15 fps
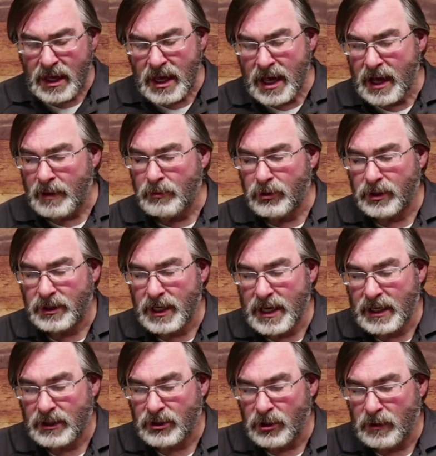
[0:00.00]
yeah, I'm gonna
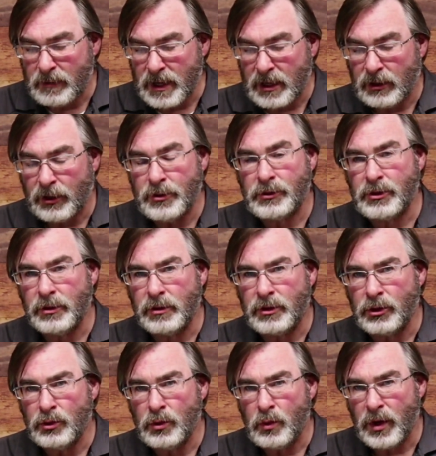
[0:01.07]
say it's gonna be closer
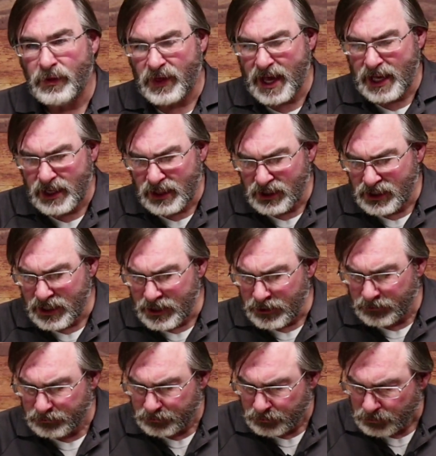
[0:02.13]
to what that is
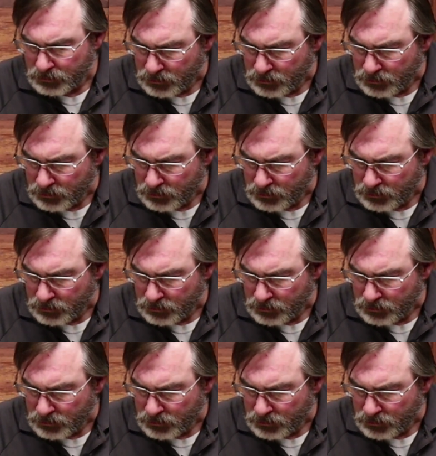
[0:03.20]
here.